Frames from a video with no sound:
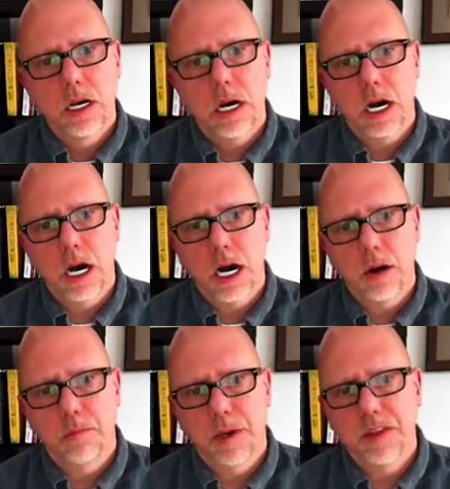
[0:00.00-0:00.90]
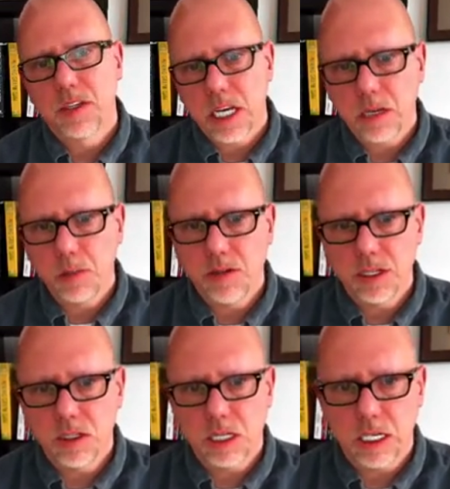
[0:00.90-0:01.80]
But the second
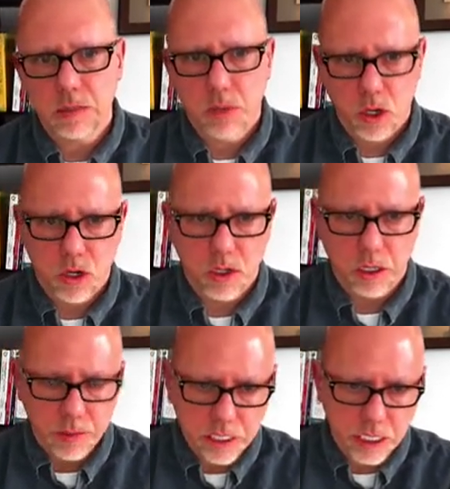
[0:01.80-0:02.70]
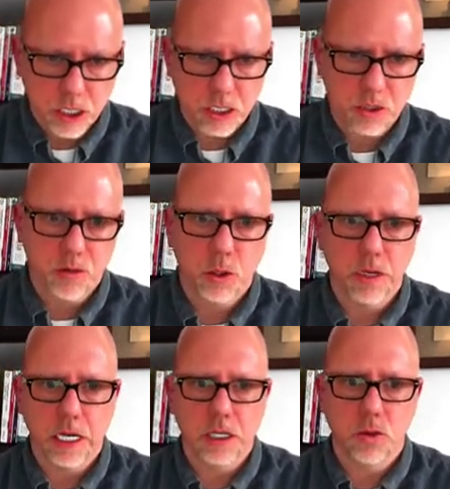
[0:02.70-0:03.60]
PVC, per limitations of
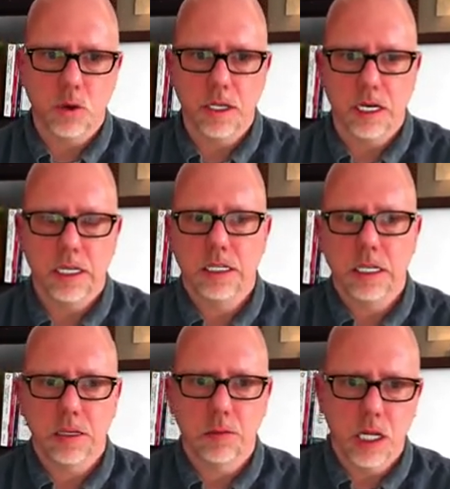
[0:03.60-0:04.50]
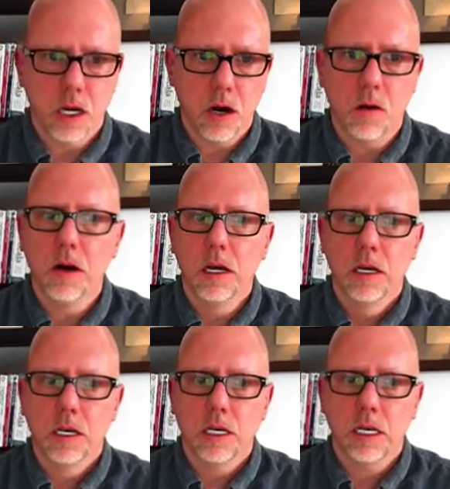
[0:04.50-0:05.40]
Kubernetes 1.18 and below,
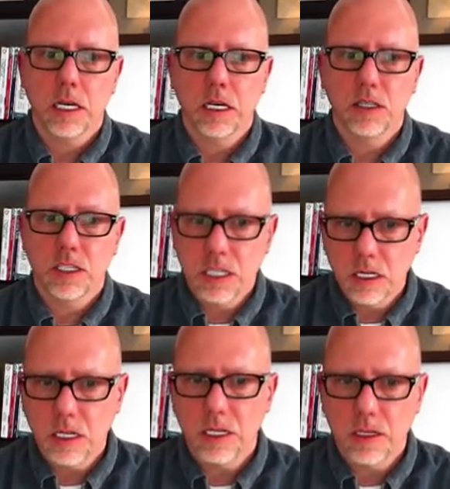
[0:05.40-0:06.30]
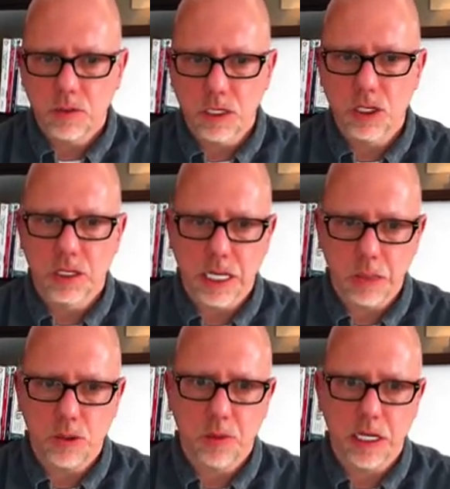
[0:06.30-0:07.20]
is still in the original
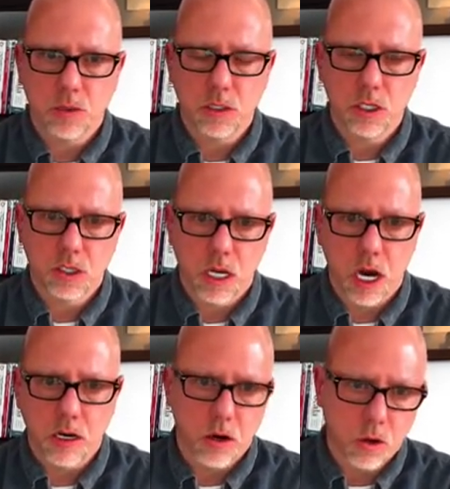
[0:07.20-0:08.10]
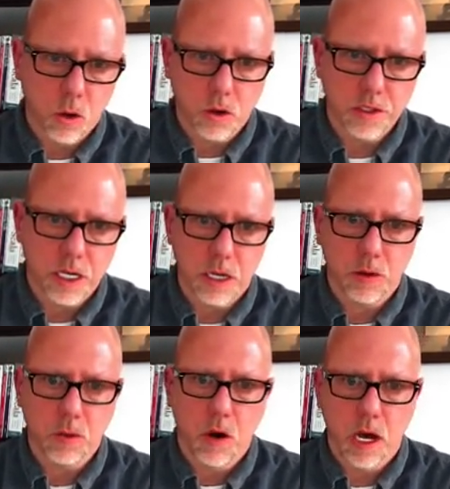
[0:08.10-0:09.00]
namespace, which is not our goal today.
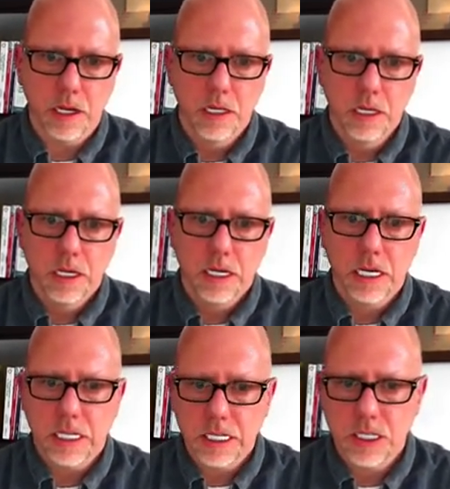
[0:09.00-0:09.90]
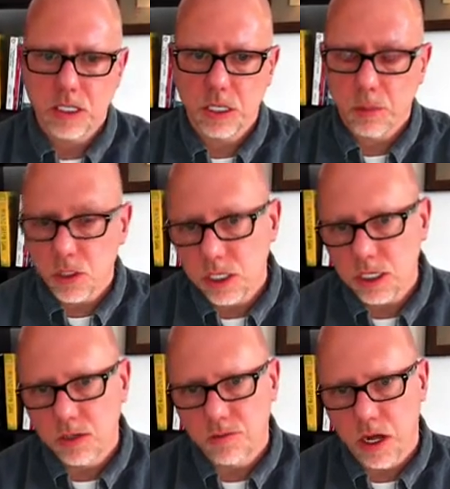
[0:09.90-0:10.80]
We want at least the
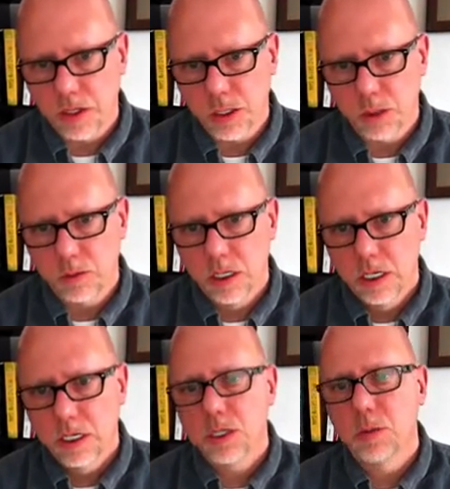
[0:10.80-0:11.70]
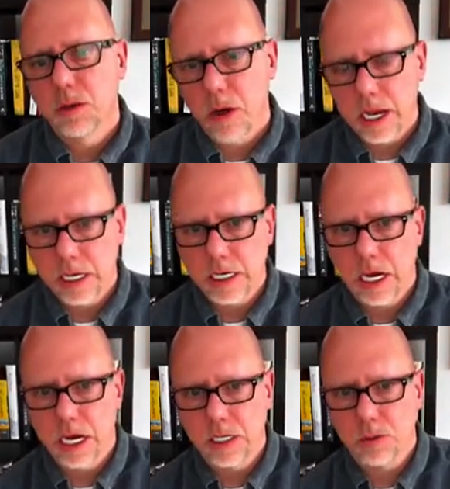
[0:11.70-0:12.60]
persistent volume to be
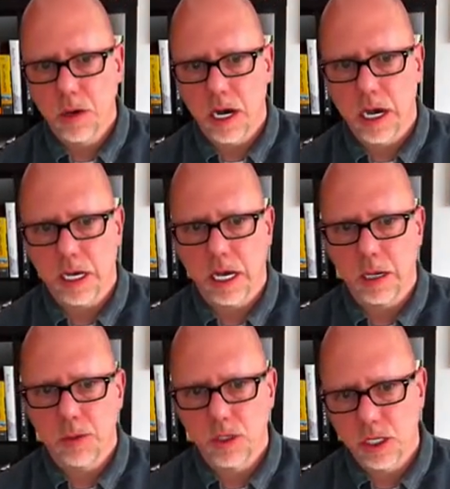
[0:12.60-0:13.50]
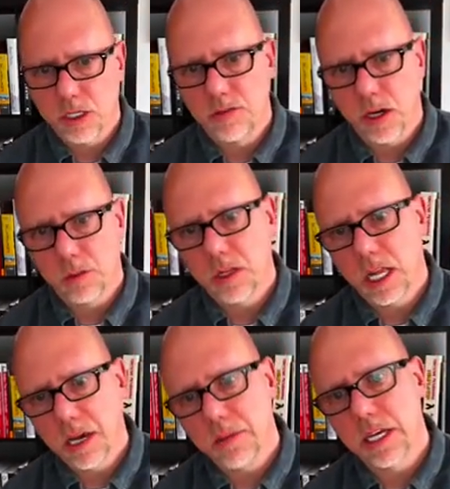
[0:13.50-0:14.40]
recognized by a persistent volume
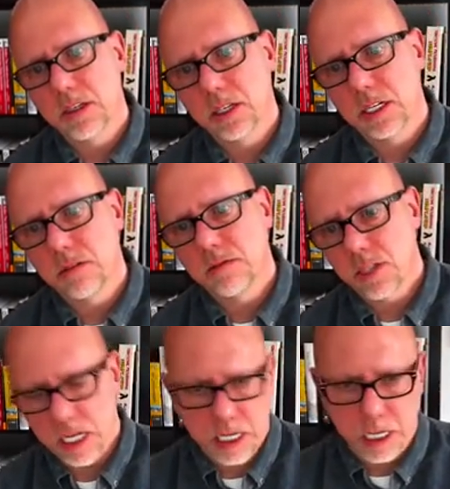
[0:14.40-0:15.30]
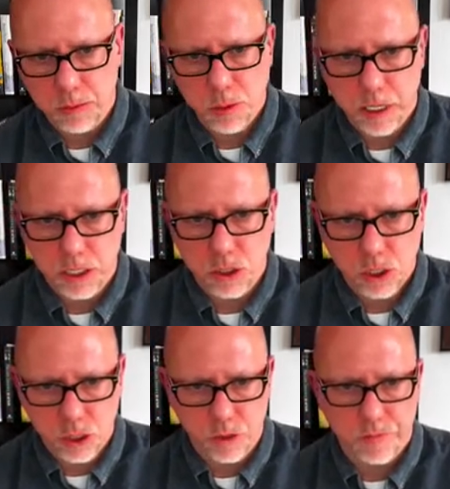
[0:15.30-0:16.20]
claim that is in, say, namespace
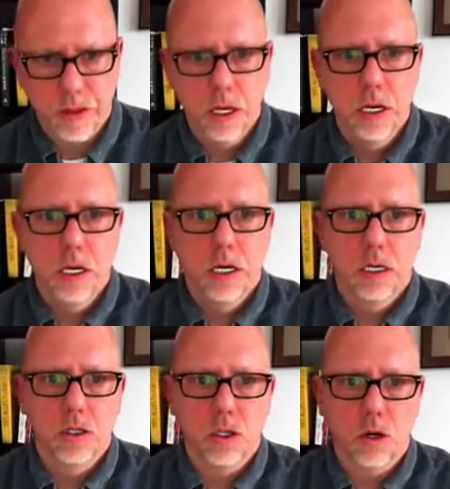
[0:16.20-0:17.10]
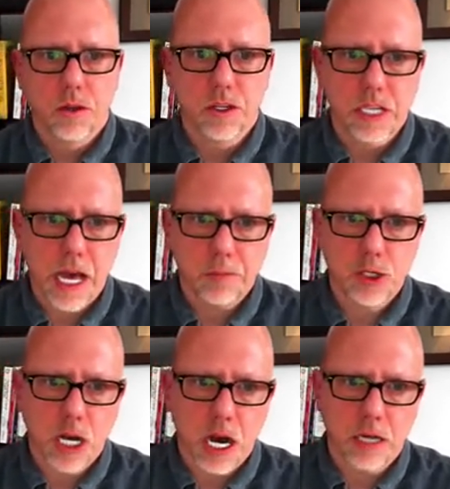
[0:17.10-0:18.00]
2. So the
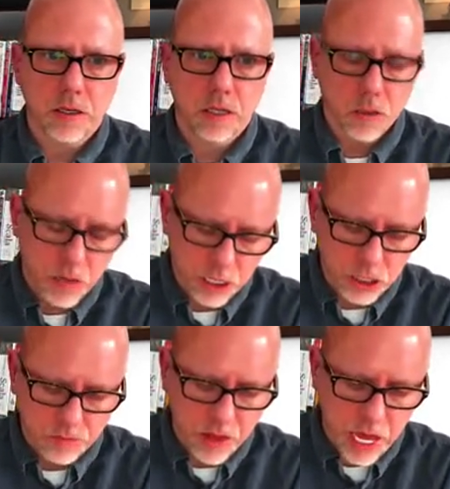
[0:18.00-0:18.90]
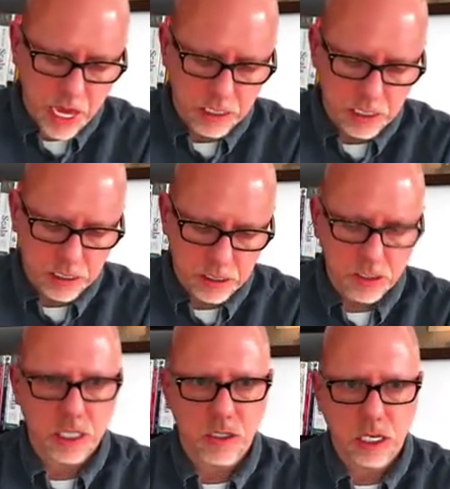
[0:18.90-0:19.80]
snapshot, the creation of that
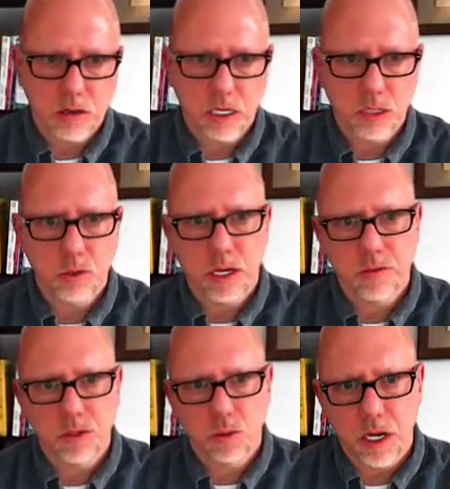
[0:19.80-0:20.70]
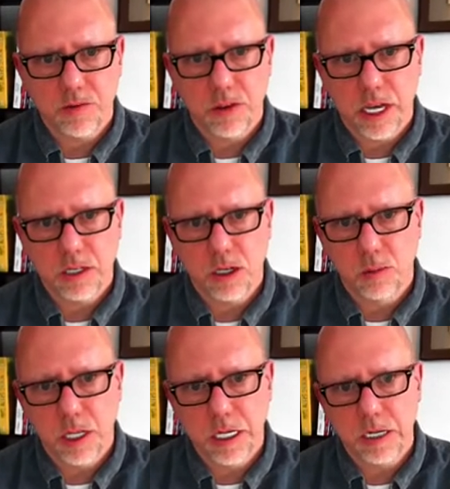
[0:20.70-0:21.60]
is asynchronous. We have to wait for that to
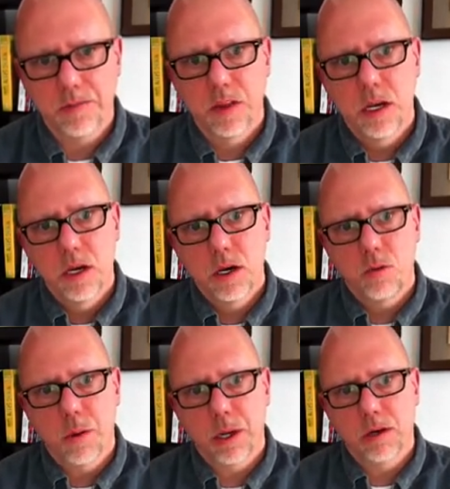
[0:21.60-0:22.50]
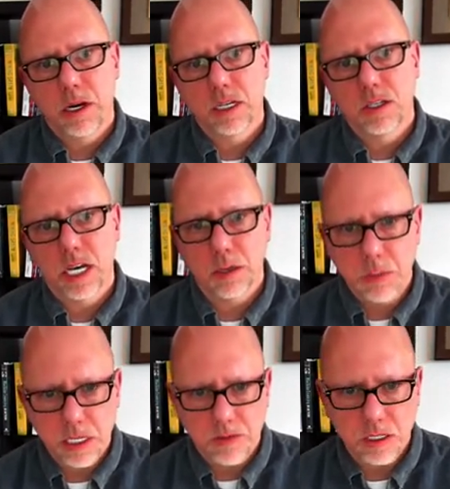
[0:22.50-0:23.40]
complete. When we create a second
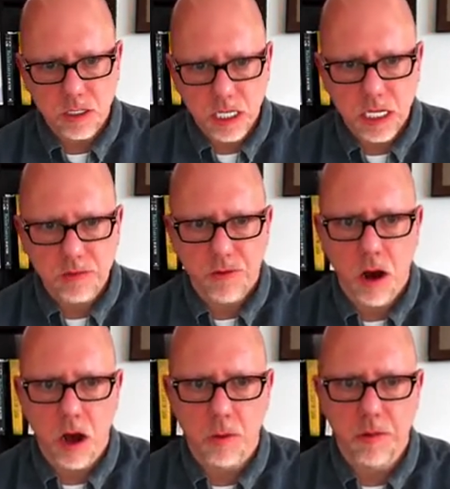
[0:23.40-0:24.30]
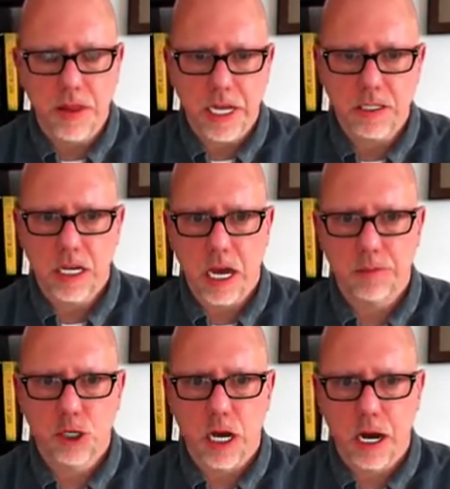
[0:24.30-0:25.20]
PVC from that
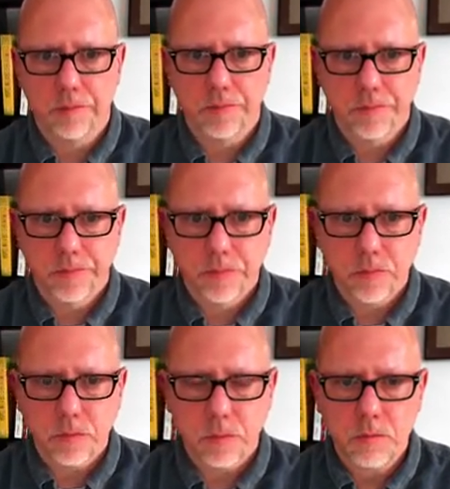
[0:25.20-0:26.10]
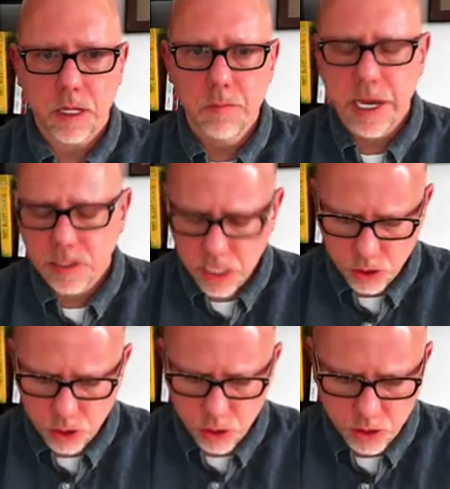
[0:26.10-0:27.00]
snapshot, based on
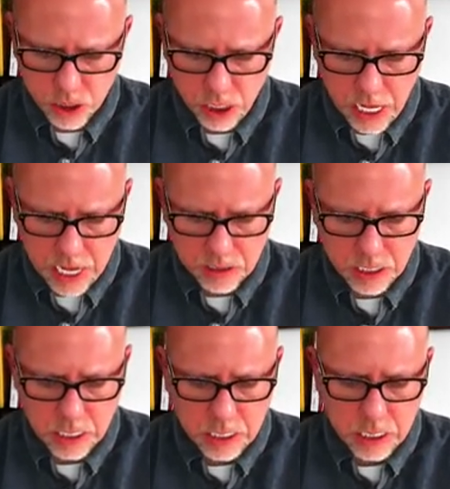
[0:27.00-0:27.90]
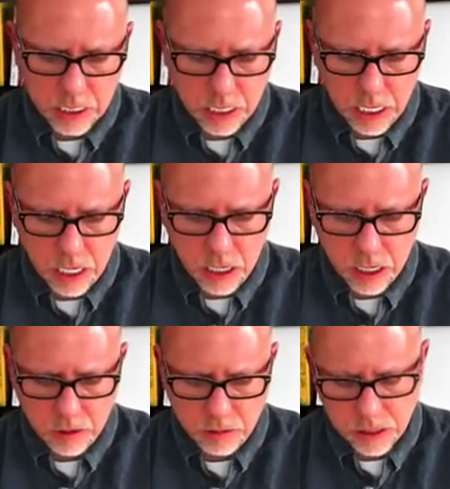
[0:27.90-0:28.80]
your storage class,
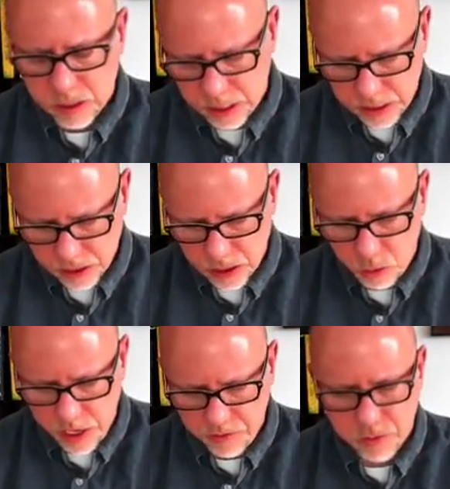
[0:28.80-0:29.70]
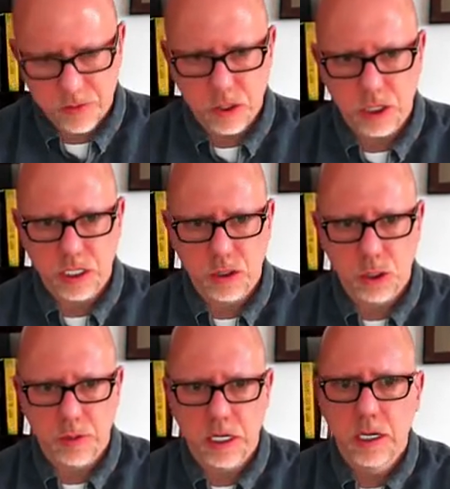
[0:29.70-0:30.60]
let's say it's a wait for first
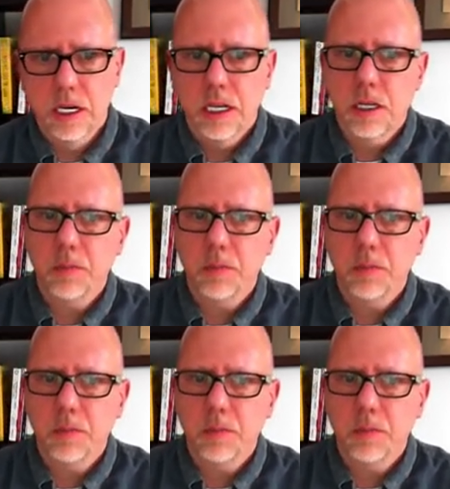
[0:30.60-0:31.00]
consumer, the